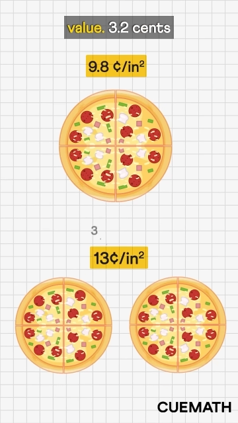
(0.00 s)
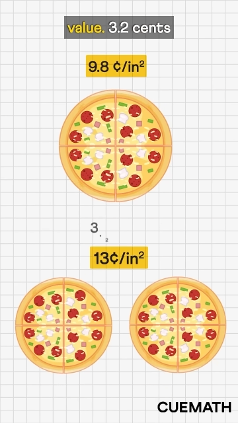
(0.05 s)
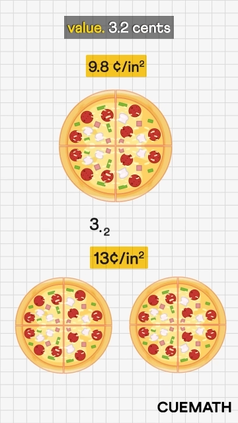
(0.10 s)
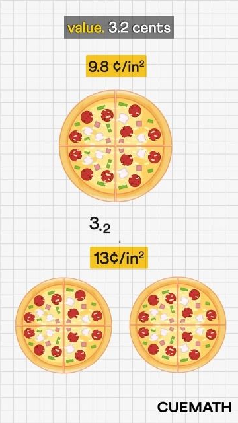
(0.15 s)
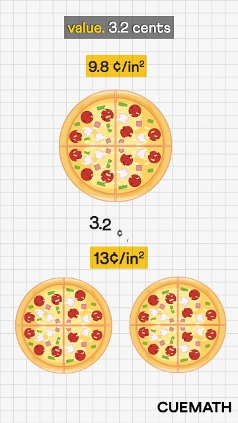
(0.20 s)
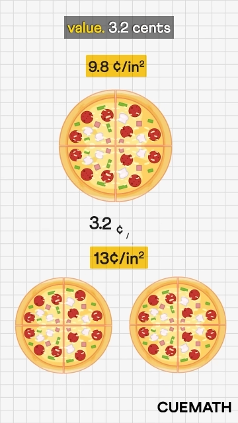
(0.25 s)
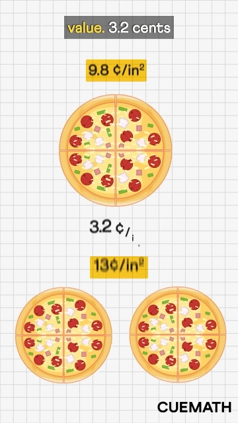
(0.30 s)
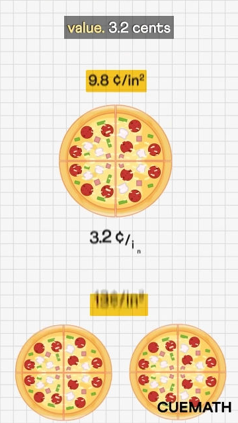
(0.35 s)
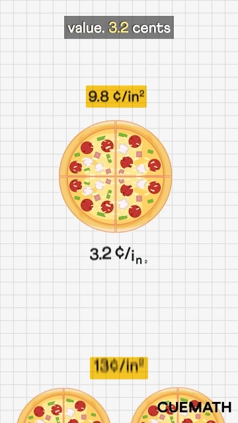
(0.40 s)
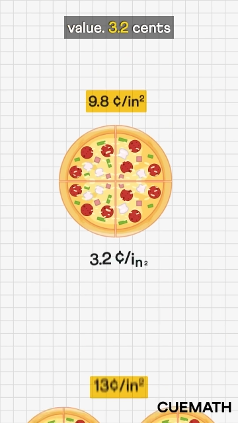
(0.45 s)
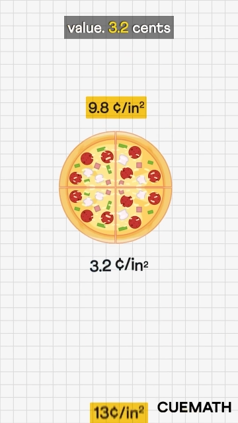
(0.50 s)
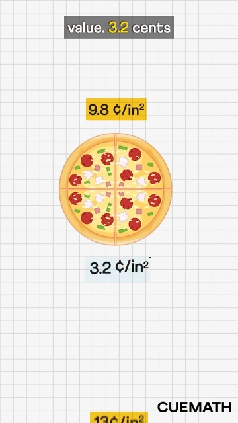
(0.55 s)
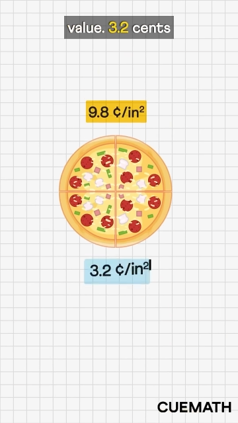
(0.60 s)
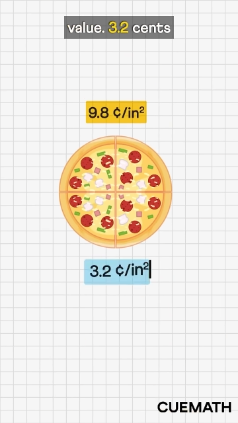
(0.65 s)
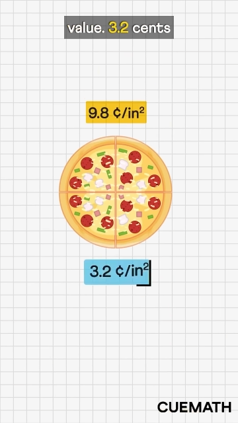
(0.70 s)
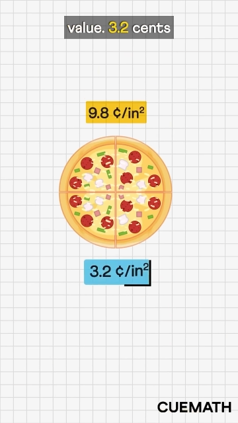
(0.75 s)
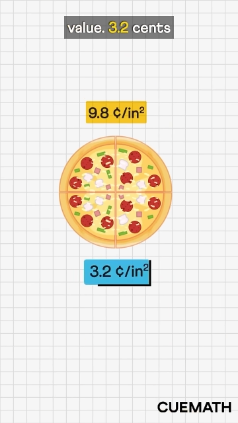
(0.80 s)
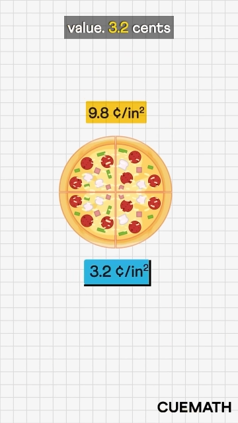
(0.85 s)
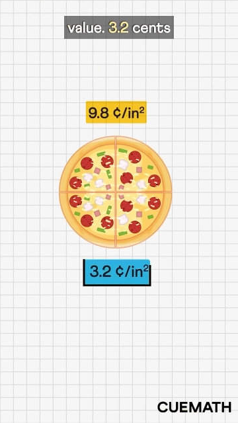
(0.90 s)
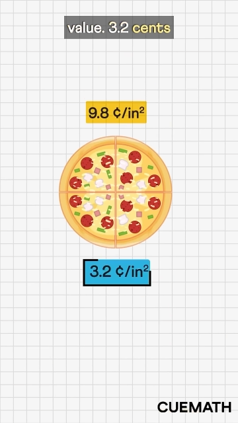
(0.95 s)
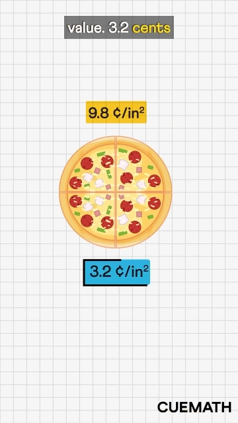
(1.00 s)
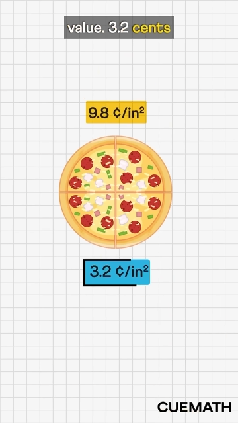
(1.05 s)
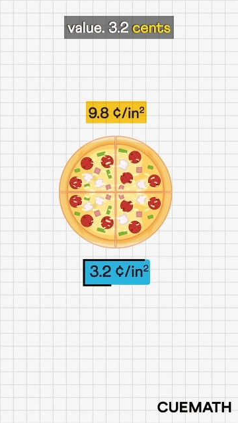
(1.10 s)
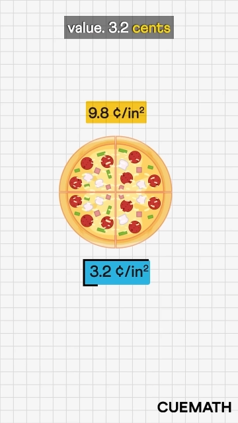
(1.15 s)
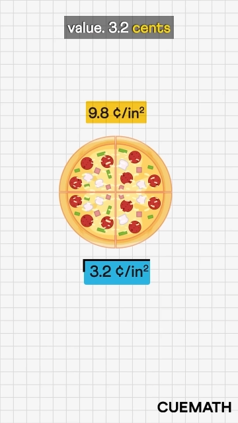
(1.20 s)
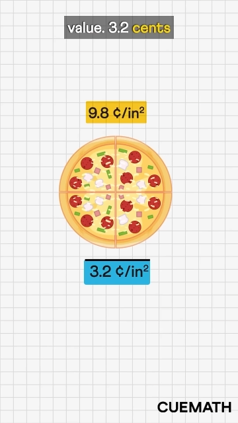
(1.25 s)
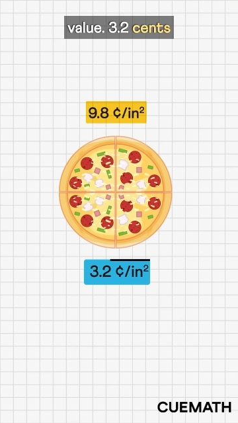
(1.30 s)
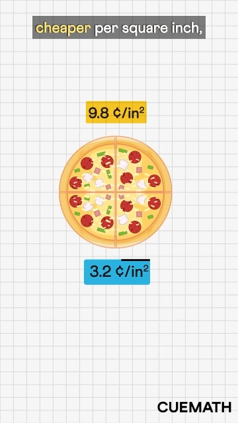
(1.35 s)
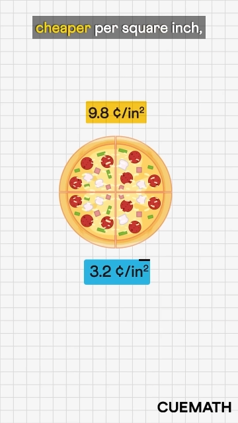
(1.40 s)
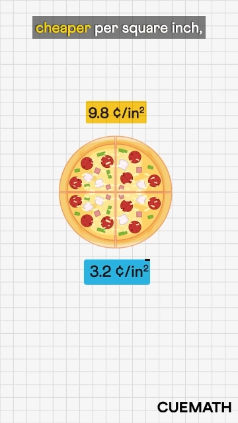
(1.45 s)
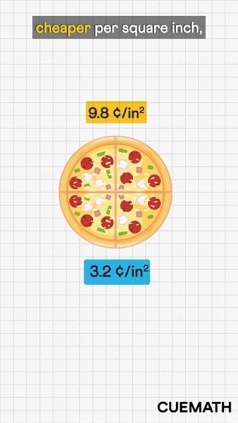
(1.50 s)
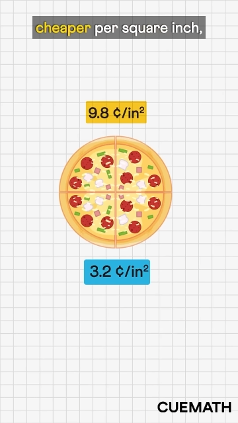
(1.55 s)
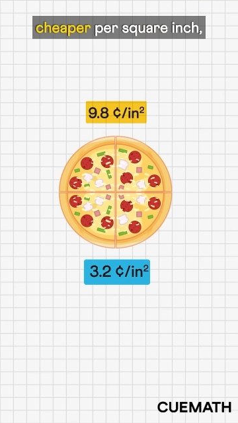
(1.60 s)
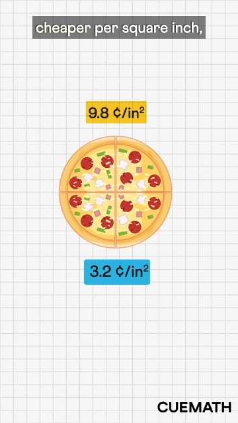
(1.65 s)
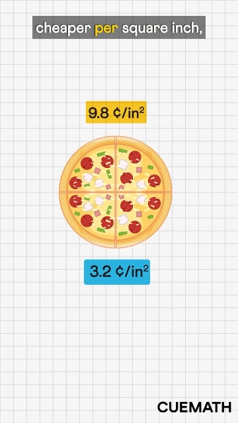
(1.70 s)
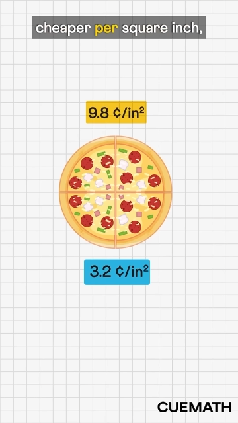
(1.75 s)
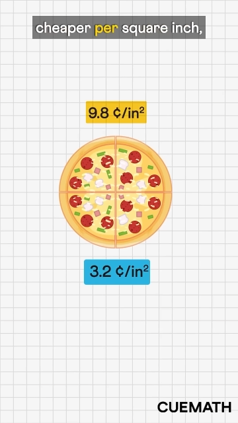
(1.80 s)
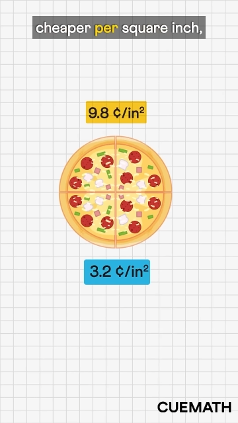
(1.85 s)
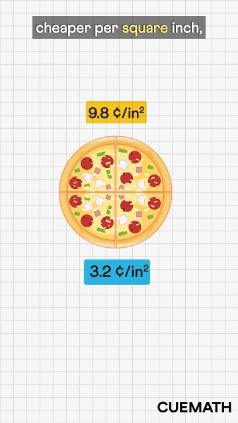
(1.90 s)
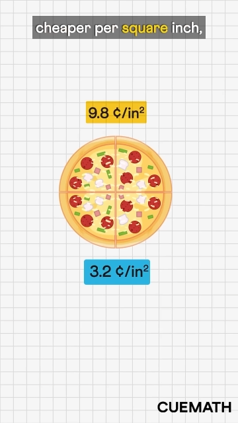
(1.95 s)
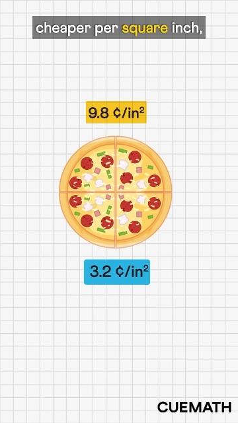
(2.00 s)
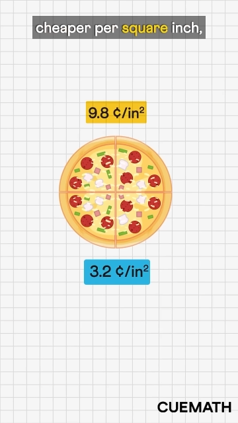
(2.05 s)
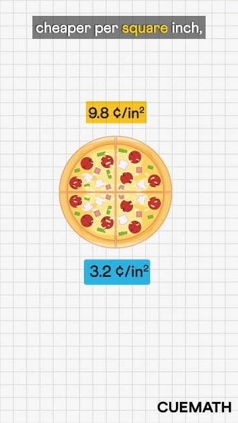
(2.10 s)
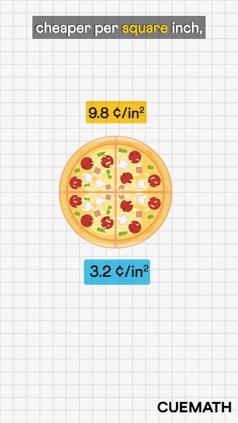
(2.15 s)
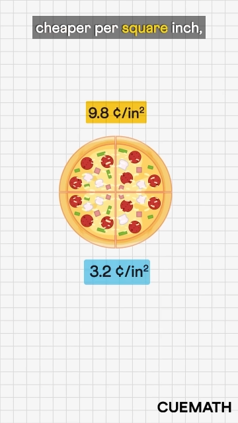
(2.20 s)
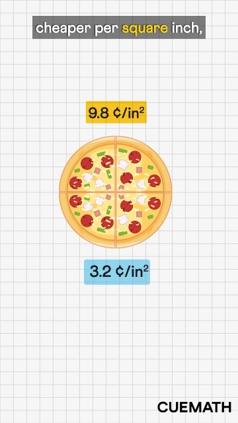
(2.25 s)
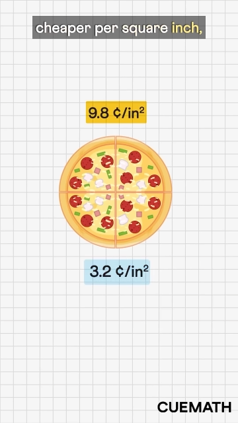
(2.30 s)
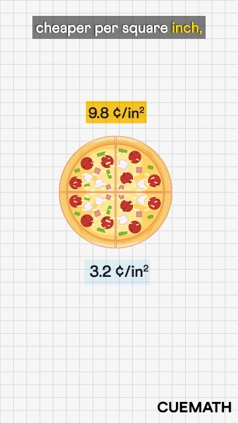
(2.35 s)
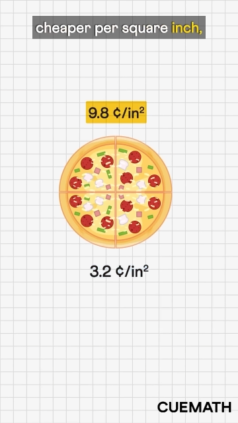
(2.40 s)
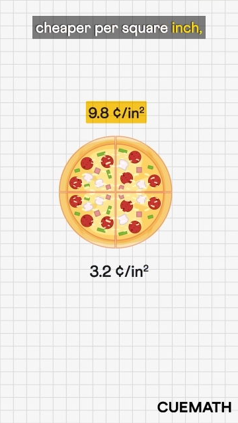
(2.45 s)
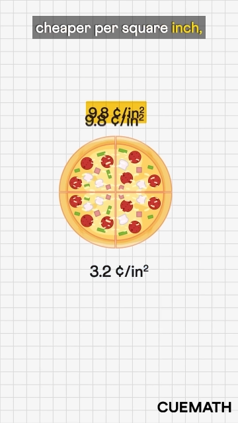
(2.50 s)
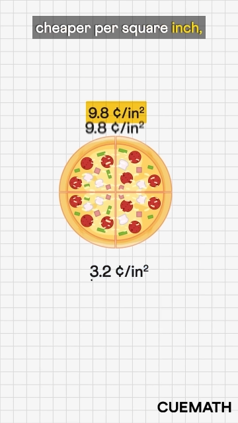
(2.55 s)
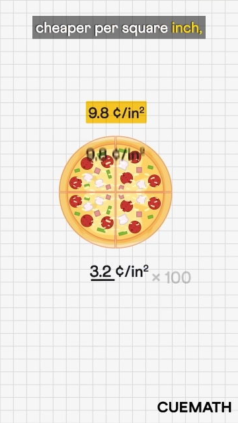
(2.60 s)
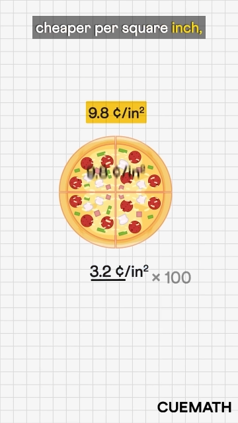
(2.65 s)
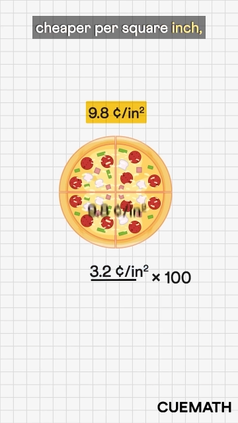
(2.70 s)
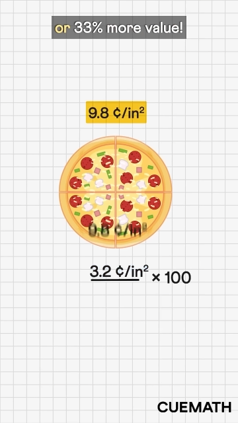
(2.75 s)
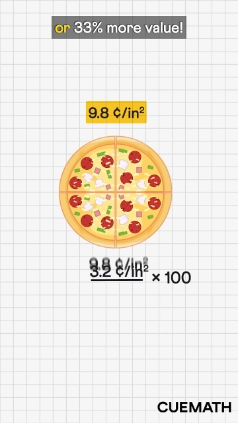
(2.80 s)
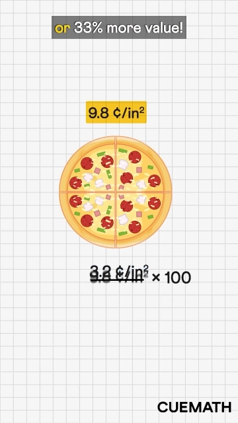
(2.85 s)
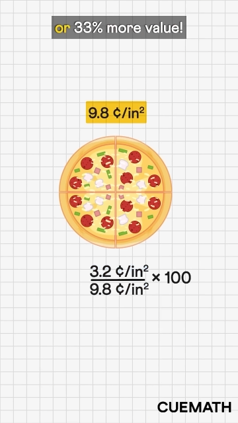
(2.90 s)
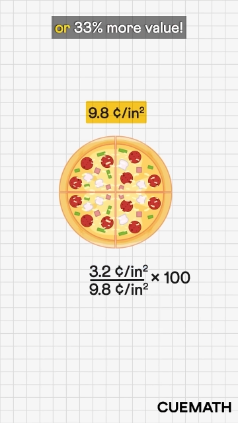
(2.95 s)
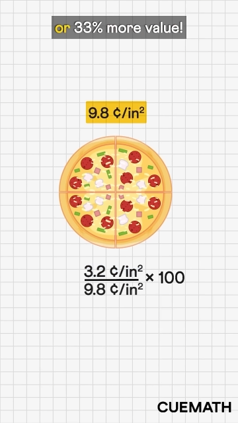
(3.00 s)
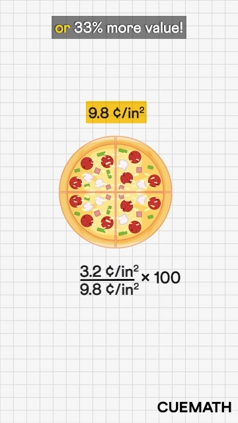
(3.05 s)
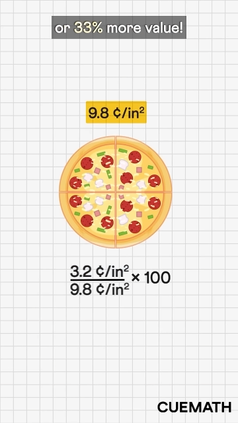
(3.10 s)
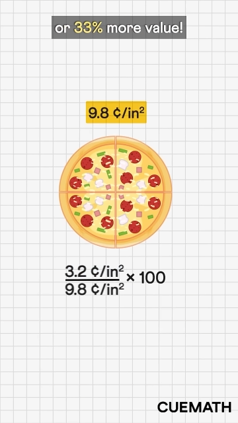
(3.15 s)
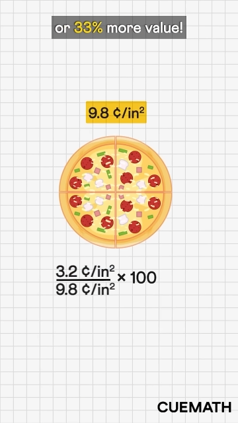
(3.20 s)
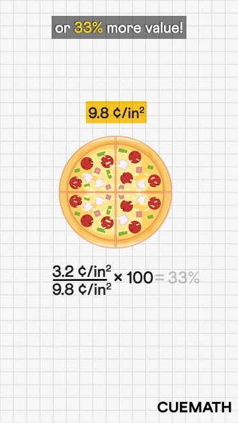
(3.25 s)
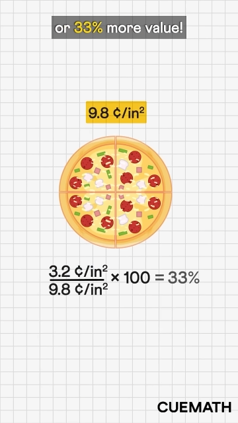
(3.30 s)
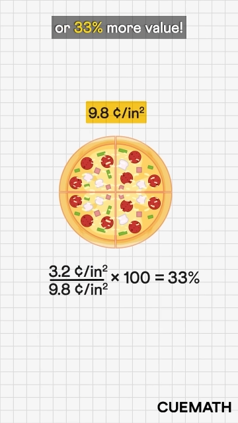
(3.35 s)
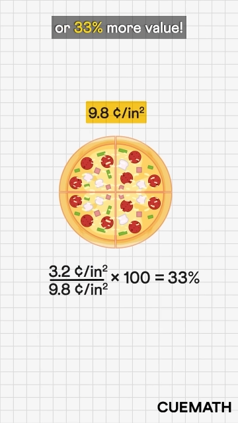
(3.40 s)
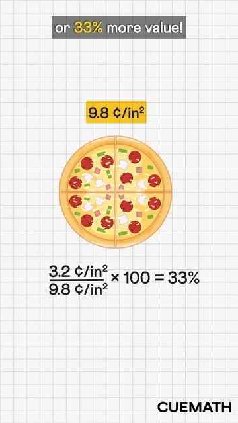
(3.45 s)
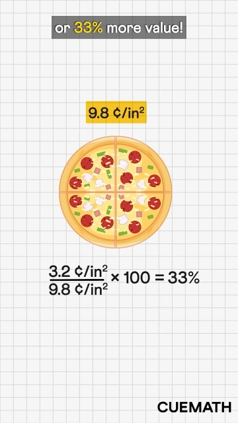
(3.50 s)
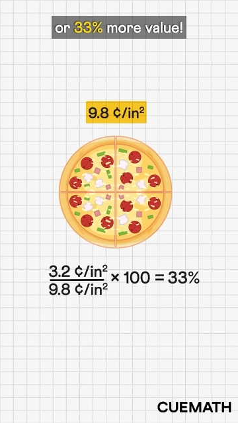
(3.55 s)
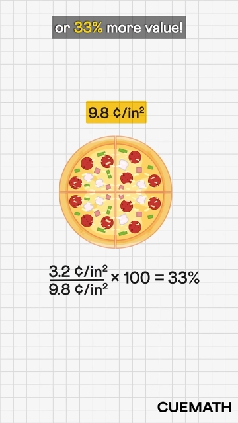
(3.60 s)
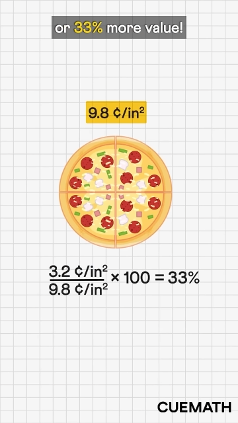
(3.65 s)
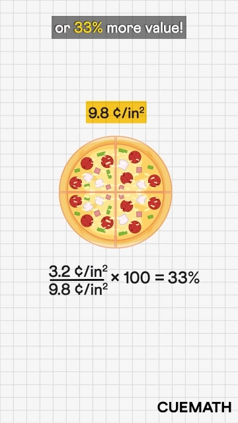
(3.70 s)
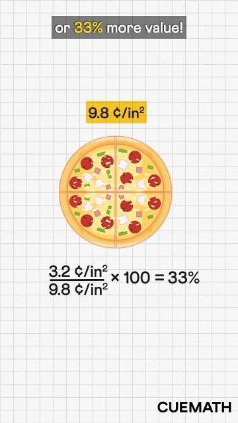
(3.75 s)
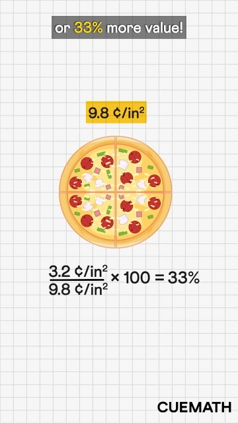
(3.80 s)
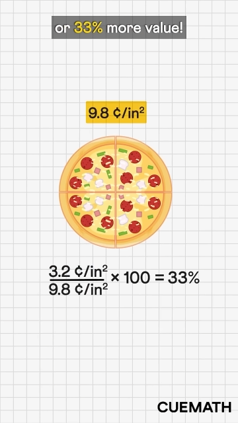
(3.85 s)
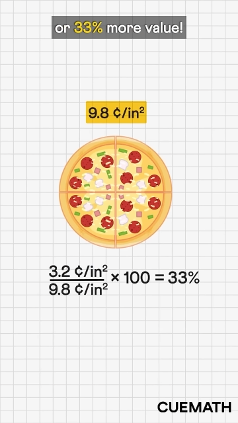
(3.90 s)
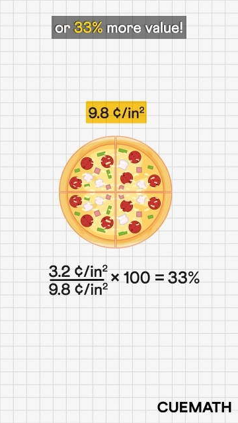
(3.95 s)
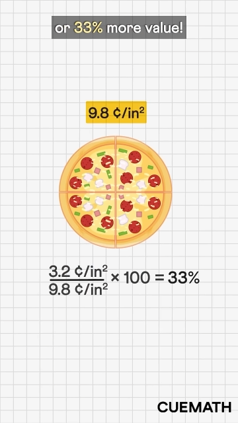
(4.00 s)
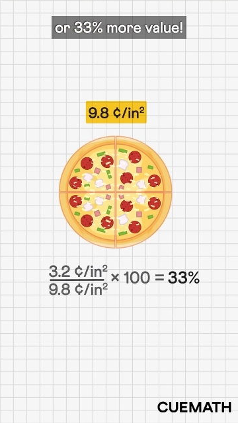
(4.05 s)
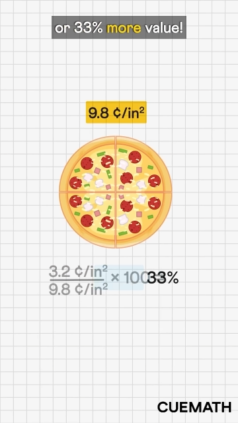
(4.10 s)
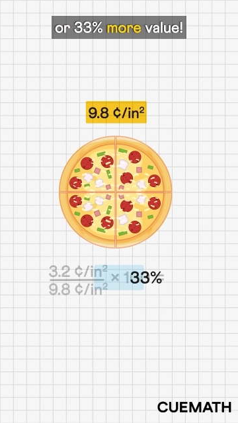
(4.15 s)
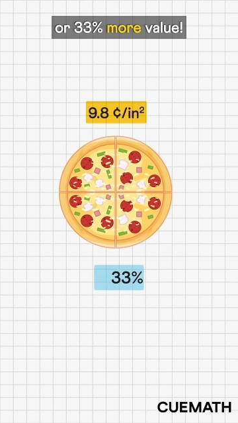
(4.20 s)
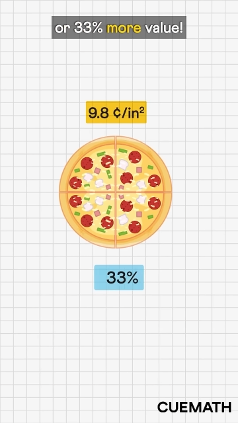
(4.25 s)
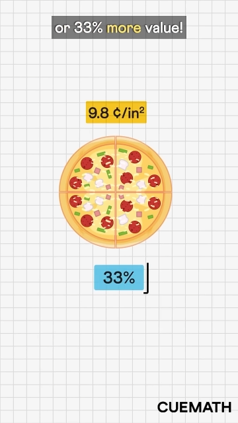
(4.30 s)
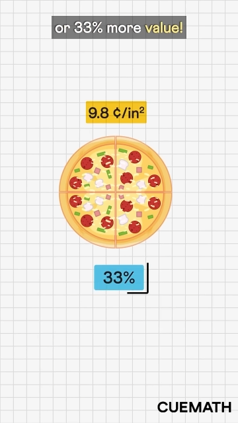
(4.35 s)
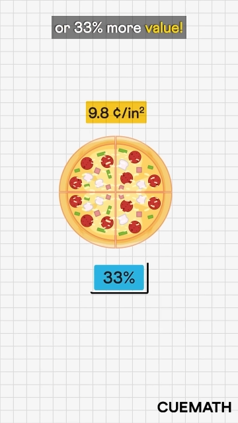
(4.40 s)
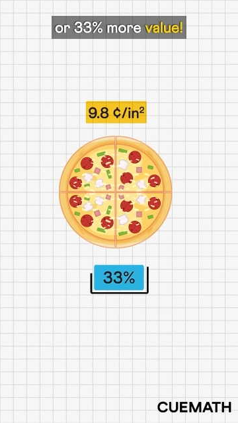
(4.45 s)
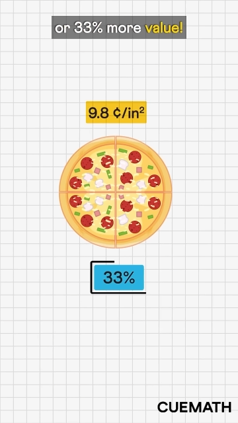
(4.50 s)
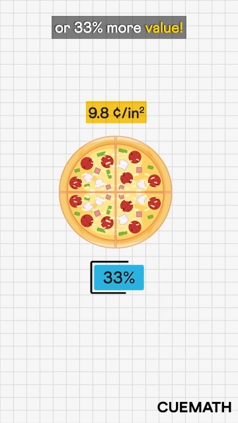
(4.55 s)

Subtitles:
(no speaker visible)